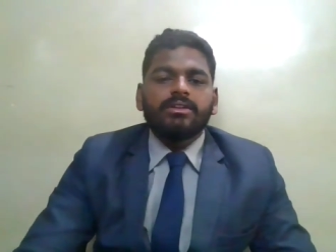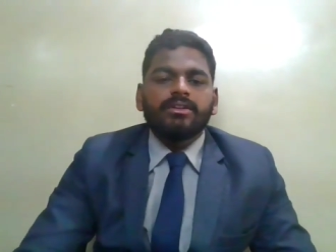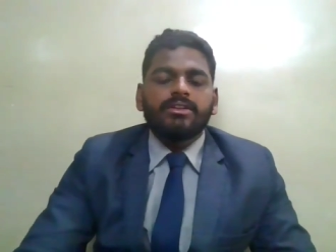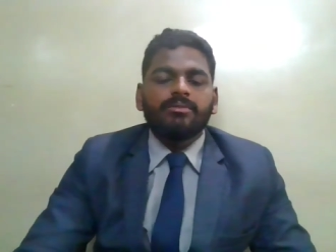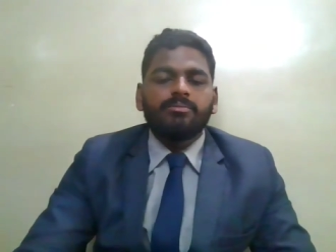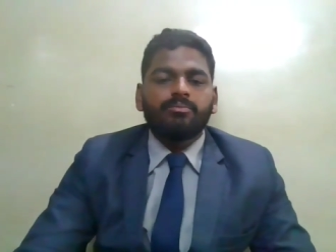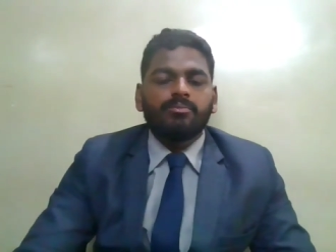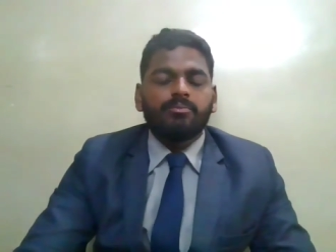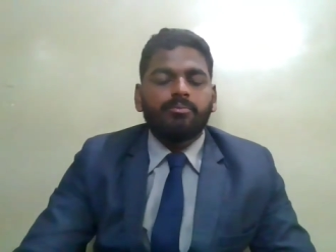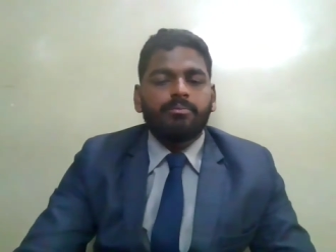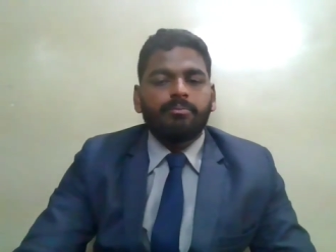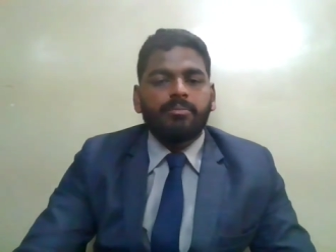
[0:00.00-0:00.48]

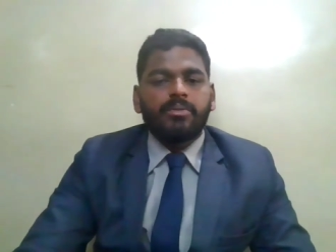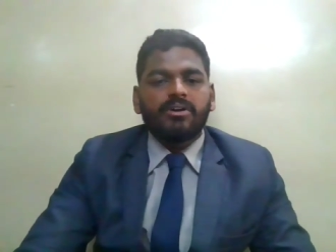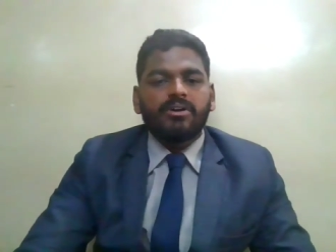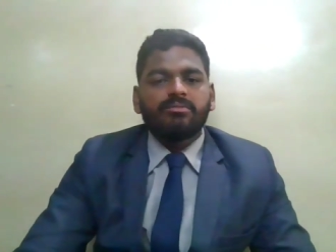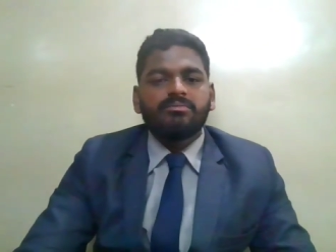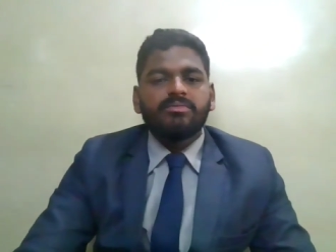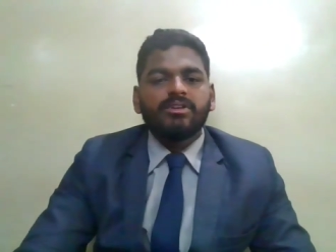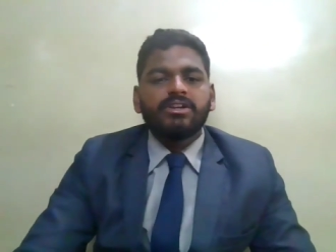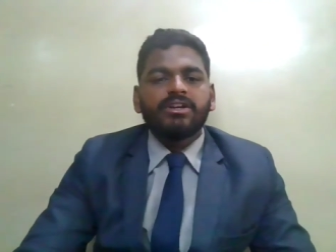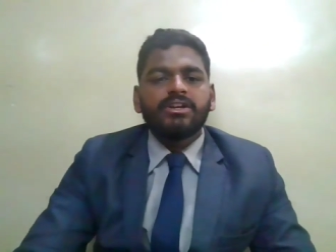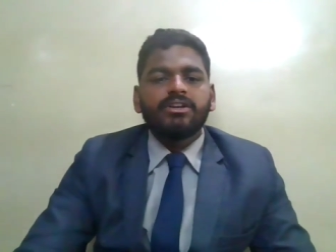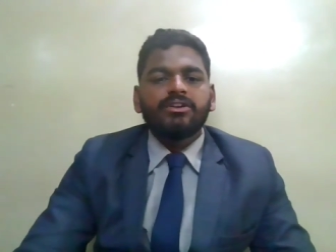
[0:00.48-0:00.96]
The
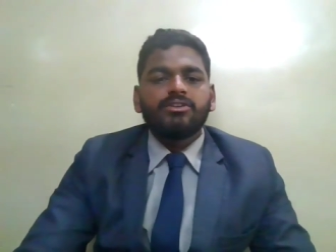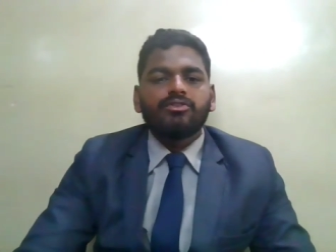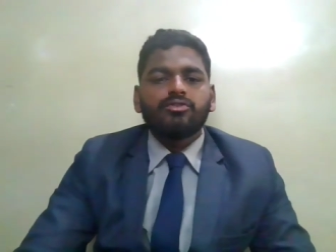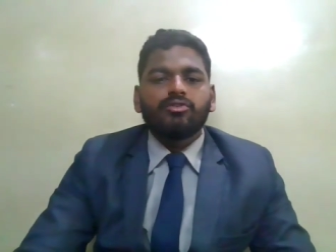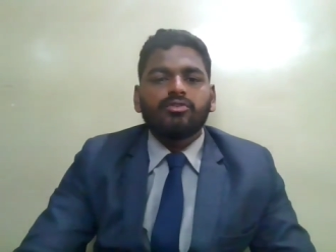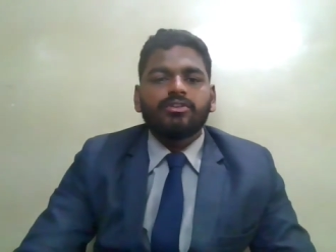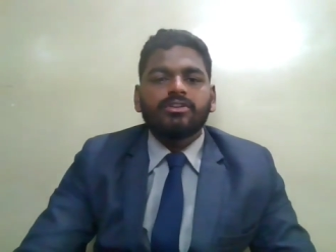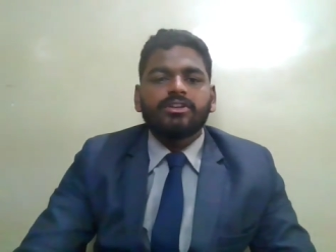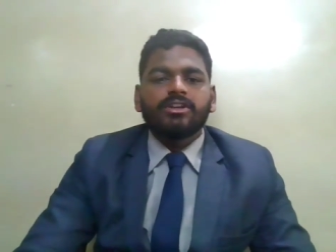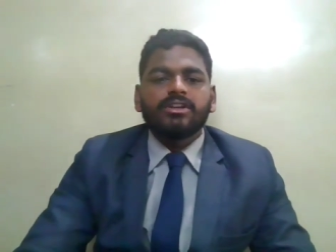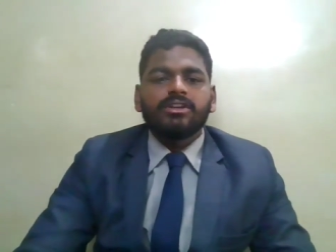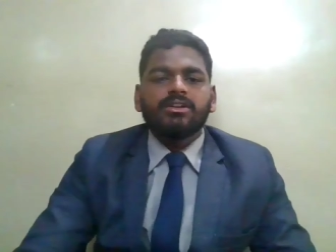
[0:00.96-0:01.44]
permanent
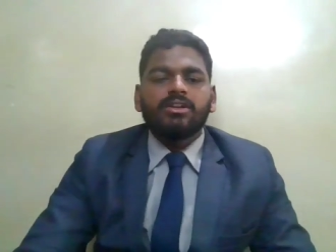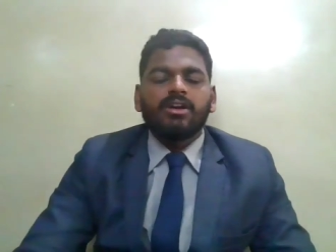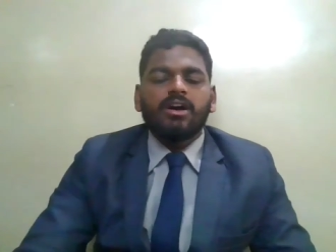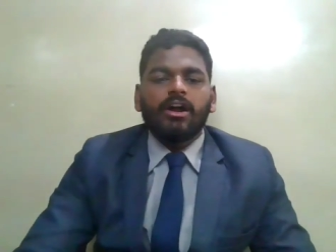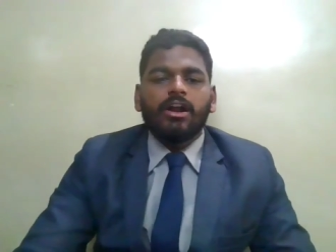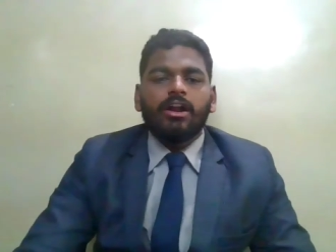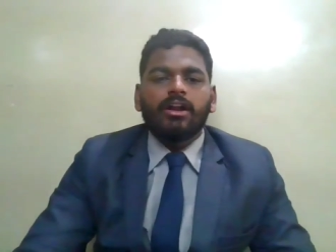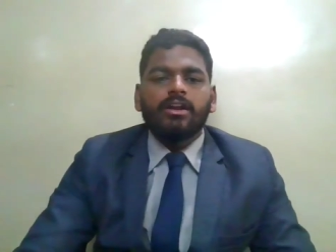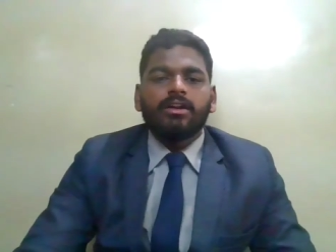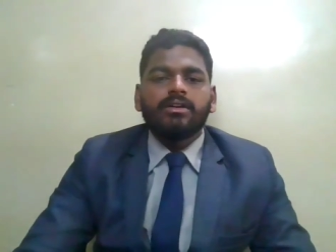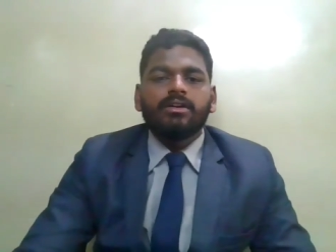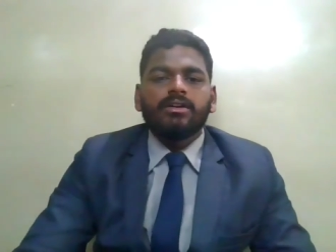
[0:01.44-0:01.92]
total
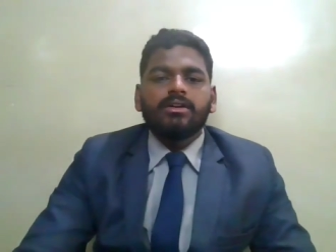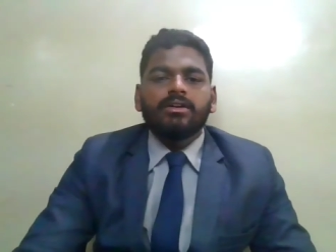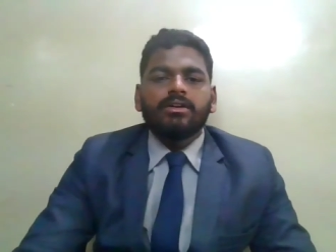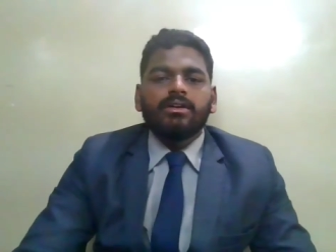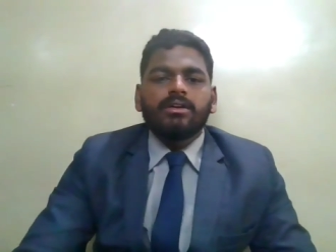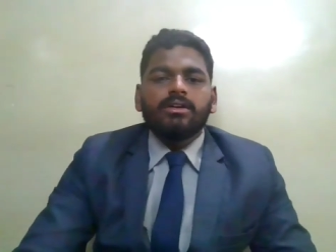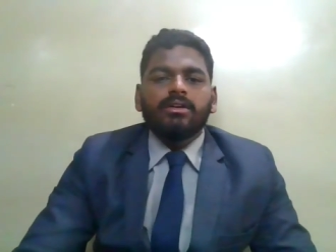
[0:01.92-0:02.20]
are